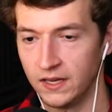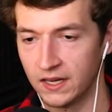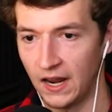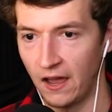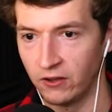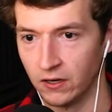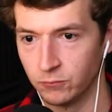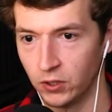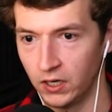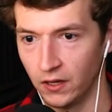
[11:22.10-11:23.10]
he can have it!
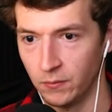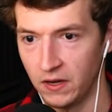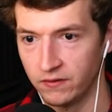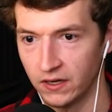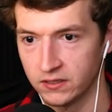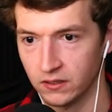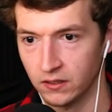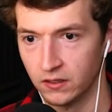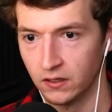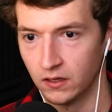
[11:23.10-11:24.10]
Put it on the main vessel.
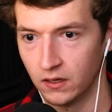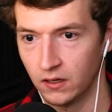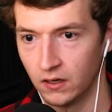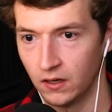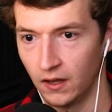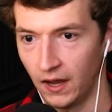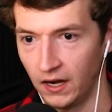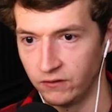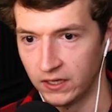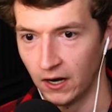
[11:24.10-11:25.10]
I
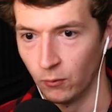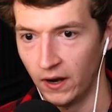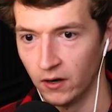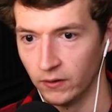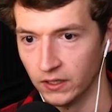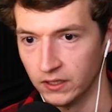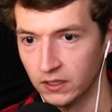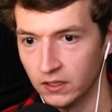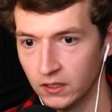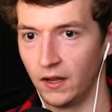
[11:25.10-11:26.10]
don't even care where, really.
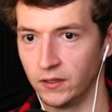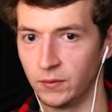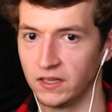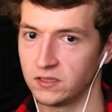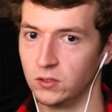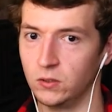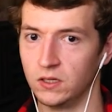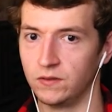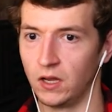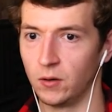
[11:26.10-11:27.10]
I only brought two
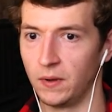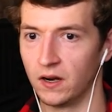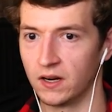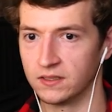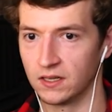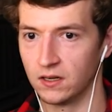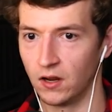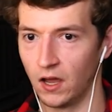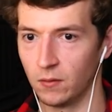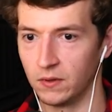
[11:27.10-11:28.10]
EVA repair kits. I didn't
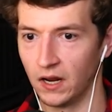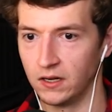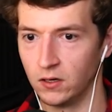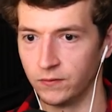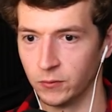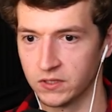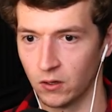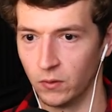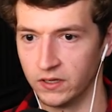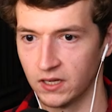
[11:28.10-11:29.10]
know how many- I didn't know if it was like a
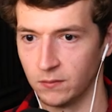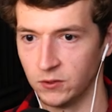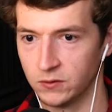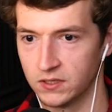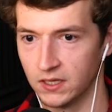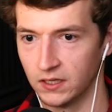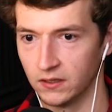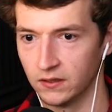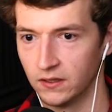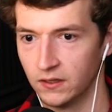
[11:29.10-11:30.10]
one-time use thing
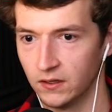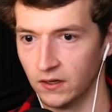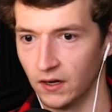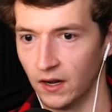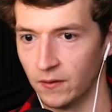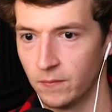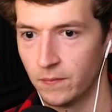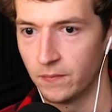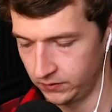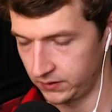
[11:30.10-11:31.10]
or- or not.
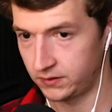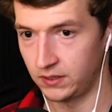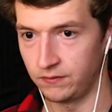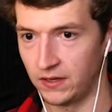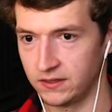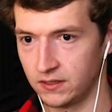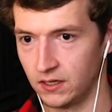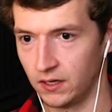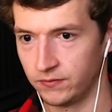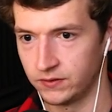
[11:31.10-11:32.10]
Let's see if that's
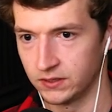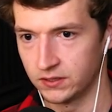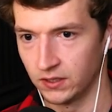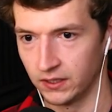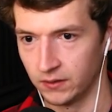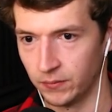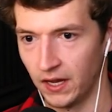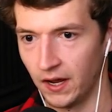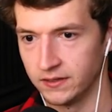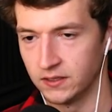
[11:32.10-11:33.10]
enough to start getting
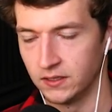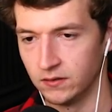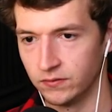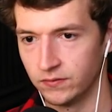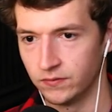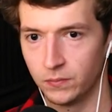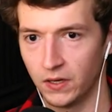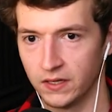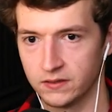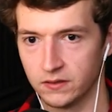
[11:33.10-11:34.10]
positive-
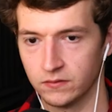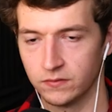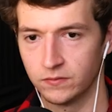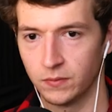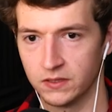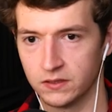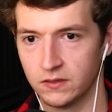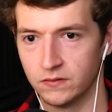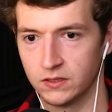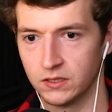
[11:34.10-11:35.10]
positive-
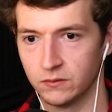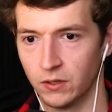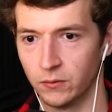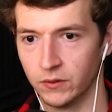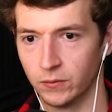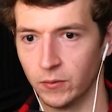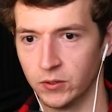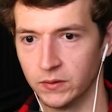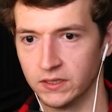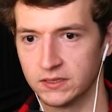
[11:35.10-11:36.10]
positivity while we're- while we're doing the